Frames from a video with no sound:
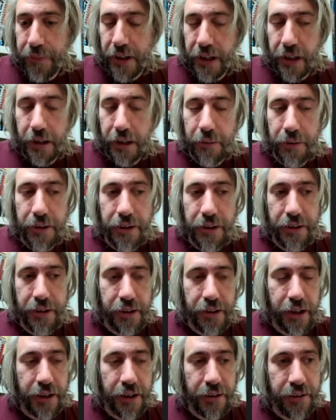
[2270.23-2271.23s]
You know, and
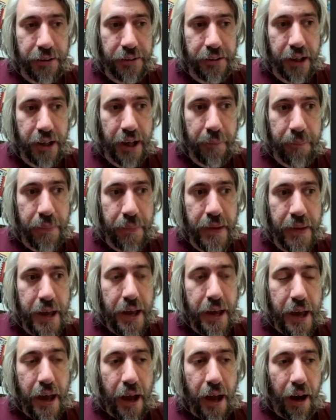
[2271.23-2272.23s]
and um,
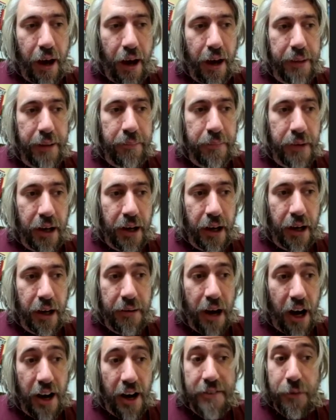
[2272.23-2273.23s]
I'm I,
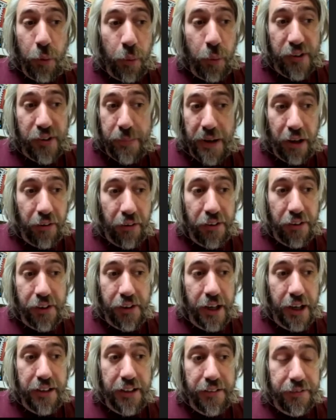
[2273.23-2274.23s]
I've always been on the
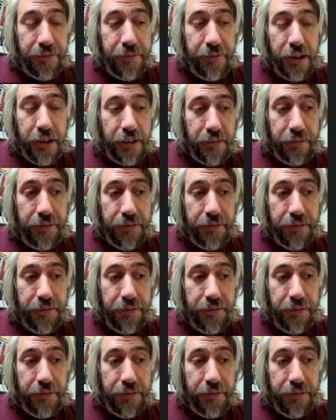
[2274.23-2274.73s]
side of of